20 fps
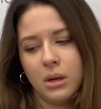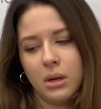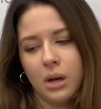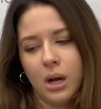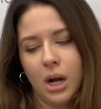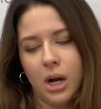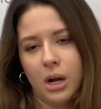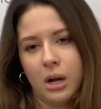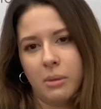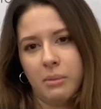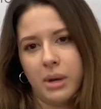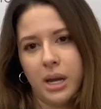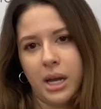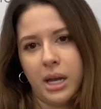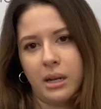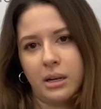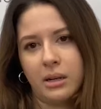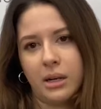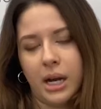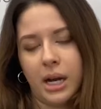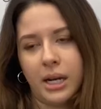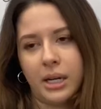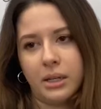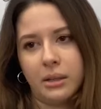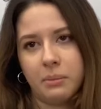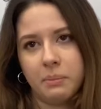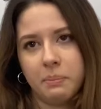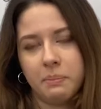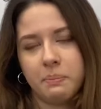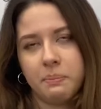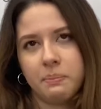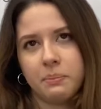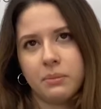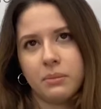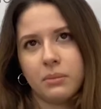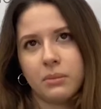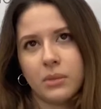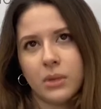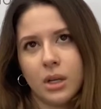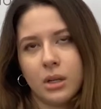And
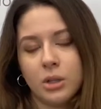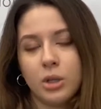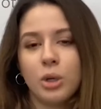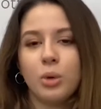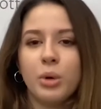we